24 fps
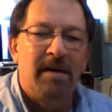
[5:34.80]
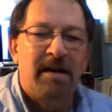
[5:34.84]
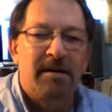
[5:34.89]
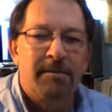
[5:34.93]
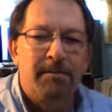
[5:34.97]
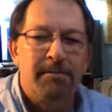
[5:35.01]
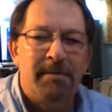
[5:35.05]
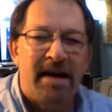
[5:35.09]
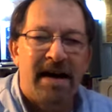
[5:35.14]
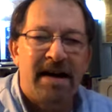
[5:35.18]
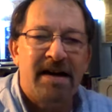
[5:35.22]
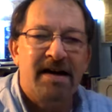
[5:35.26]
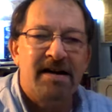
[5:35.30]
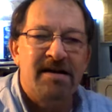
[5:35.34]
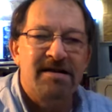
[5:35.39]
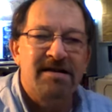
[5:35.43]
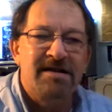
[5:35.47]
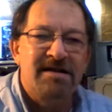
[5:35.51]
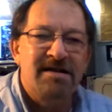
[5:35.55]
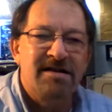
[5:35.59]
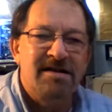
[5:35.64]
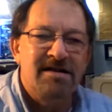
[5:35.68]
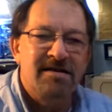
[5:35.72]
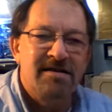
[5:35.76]
make
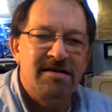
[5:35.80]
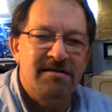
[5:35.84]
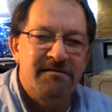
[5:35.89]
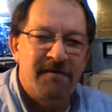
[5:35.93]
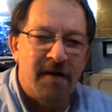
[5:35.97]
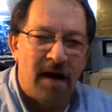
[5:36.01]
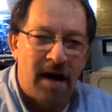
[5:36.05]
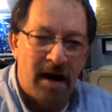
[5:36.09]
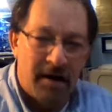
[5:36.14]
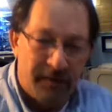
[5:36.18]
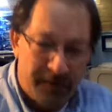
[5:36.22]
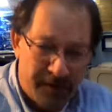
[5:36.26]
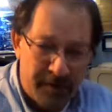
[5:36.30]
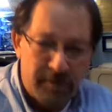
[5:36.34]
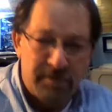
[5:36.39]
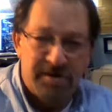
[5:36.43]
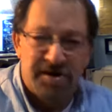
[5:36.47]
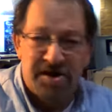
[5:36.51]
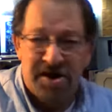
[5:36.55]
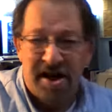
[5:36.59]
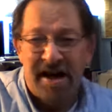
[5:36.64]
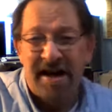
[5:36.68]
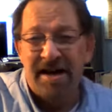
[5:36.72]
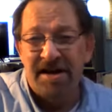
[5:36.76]
a few
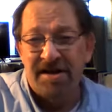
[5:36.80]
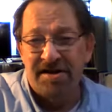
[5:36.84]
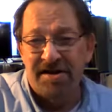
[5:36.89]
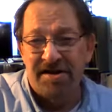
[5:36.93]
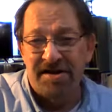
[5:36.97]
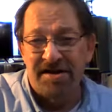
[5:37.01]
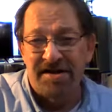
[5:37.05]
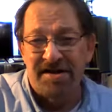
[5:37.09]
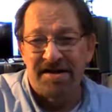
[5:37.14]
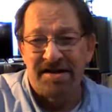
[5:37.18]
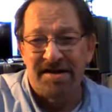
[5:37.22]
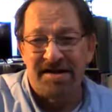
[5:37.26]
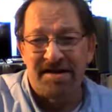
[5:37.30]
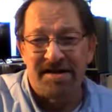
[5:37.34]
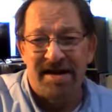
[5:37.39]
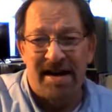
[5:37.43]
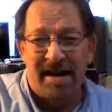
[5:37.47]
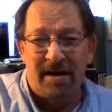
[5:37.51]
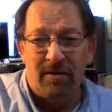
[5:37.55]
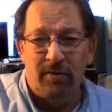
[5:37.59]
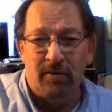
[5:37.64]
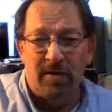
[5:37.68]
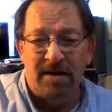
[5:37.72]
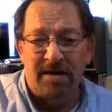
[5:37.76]
changes
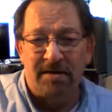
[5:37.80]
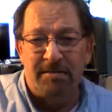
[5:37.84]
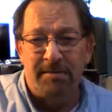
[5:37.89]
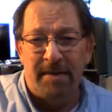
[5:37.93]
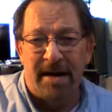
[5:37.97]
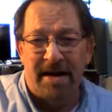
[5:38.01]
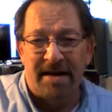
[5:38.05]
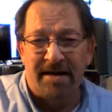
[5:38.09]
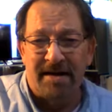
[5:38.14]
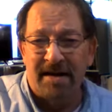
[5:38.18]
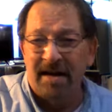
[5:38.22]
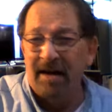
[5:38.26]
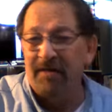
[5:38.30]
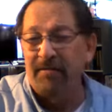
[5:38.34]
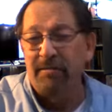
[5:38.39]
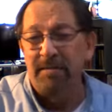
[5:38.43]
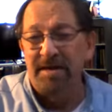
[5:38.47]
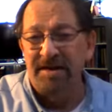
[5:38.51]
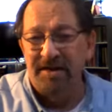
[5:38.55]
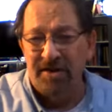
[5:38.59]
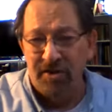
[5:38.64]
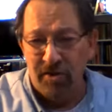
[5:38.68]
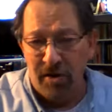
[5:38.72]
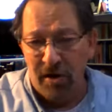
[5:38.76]
that would make the
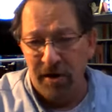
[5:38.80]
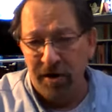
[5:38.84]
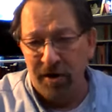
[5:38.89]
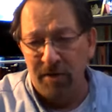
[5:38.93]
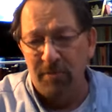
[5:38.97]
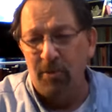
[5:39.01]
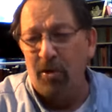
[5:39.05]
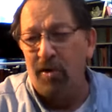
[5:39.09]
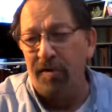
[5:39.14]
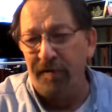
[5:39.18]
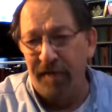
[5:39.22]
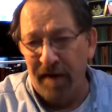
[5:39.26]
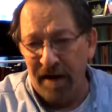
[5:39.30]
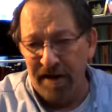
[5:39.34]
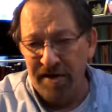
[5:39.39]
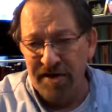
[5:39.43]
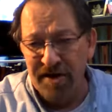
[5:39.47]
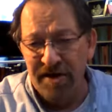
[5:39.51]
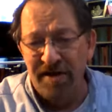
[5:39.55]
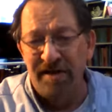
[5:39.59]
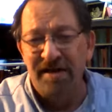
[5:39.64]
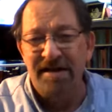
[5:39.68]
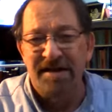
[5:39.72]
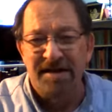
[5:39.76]
government stronger, more
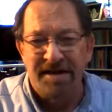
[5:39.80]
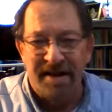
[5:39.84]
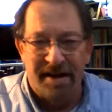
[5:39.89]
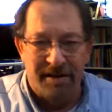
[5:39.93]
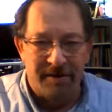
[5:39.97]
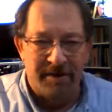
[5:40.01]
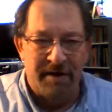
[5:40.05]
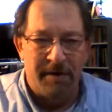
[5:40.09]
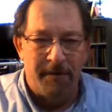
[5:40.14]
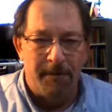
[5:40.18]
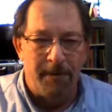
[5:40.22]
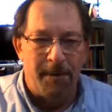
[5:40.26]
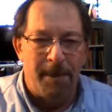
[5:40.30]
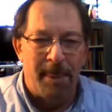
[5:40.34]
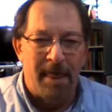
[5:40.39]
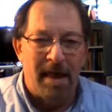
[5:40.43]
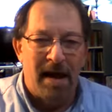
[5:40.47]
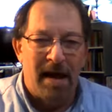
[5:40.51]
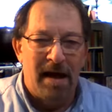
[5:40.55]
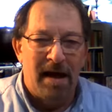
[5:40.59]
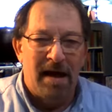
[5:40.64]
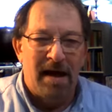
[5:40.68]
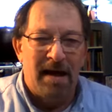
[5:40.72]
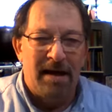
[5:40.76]
functional, etc.
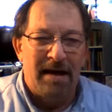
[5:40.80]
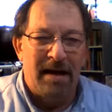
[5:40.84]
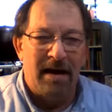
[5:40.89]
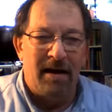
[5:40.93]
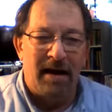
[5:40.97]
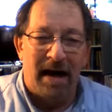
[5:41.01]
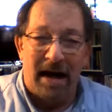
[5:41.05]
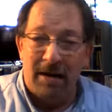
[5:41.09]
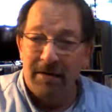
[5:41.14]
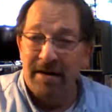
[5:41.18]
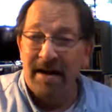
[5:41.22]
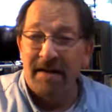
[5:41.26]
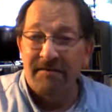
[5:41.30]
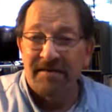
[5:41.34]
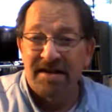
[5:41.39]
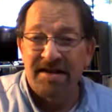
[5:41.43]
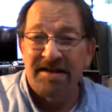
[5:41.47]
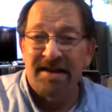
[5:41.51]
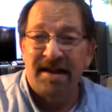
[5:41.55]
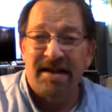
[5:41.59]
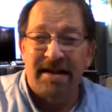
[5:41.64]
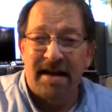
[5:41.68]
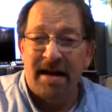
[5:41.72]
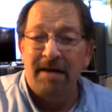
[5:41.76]
Now, I would have to
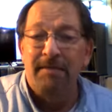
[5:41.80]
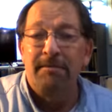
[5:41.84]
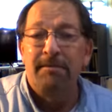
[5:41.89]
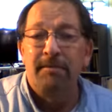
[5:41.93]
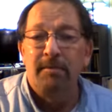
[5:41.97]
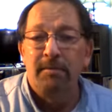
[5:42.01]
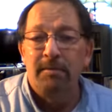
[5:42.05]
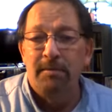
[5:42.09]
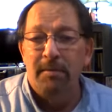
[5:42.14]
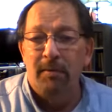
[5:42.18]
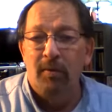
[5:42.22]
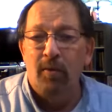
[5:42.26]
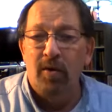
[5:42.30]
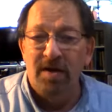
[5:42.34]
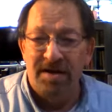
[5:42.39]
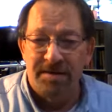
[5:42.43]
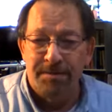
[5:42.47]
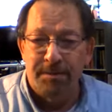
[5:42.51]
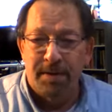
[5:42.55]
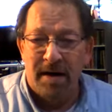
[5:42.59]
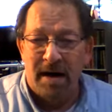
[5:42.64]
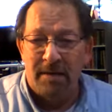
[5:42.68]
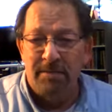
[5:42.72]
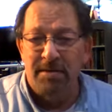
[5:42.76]
say that was
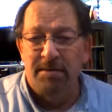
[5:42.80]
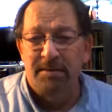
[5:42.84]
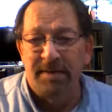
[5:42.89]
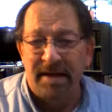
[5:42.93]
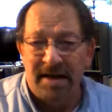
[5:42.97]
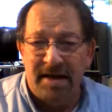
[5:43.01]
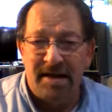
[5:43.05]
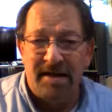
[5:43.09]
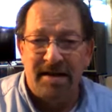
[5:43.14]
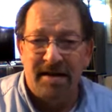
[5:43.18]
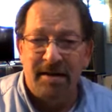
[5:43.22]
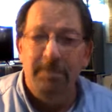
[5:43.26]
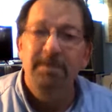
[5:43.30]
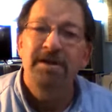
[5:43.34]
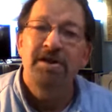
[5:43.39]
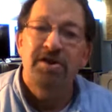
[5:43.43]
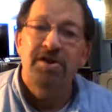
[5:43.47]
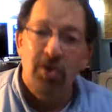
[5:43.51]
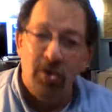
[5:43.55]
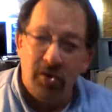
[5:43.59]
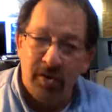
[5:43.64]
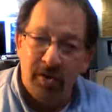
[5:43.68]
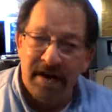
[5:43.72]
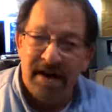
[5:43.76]
probably the
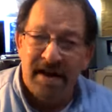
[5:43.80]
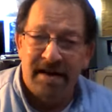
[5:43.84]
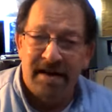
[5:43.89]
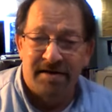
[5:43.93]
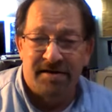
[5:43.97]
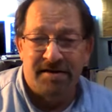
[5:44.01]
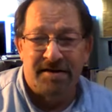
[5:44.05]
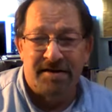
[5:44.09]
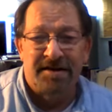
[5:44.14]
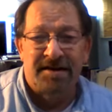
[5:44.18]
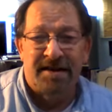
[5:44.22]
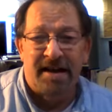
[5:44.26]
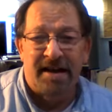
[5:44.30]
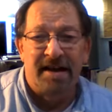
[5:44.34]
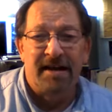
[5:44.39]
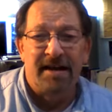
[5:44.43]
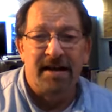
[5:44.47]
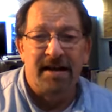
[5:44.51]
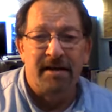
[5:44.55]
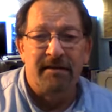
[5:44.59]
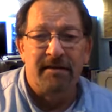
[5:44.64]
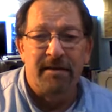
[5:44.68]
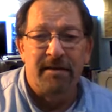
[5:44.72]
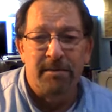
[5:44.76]
majority
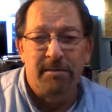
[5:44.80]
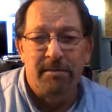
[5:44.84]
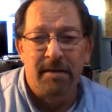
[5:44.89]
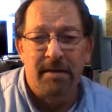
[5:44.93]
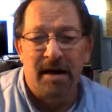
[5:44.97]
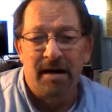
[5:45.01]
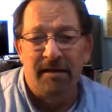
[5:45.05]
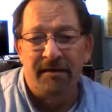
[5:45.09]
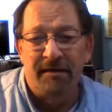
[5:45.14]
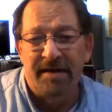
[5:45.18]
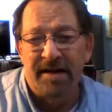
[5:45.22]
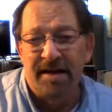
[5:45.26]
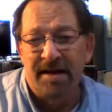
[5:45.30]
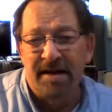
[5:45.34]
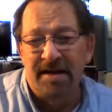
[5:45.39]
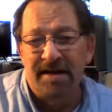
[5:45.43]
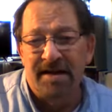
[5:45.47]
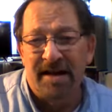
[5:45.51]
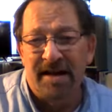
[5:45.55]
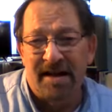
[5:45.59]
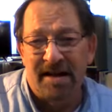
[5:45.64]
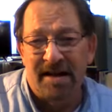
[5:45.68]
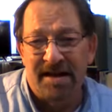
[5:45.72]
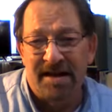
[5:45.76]
understanding of the
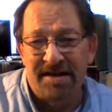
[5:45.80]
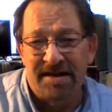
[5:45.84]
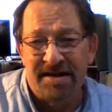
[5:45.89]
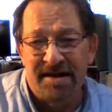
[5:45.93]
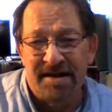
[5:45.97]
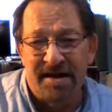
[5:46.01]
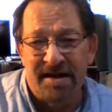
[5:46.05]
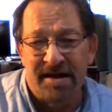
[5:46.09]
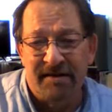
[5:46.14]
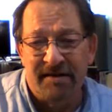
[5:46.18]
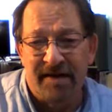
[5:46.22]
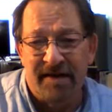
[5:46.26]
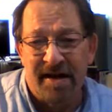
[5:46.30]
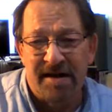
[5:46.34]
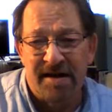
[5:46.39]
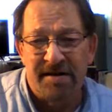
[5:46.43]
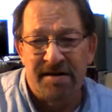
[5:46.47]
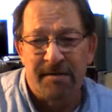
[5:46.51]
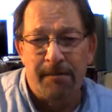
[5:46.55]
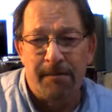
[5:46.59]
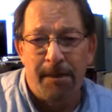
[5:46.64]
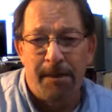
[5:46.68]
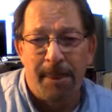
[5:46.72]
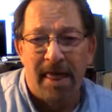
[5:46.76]
delegates to the convention.
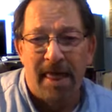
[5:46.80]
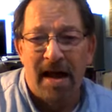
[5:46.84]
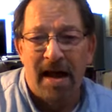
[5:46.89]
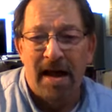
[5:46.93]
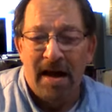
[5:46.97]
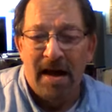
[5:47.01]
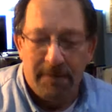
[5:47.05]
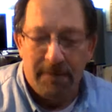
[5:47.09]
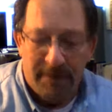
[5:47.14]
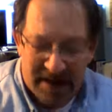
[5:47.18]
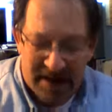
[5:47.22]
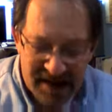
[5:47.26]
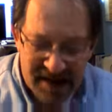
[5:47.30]
But the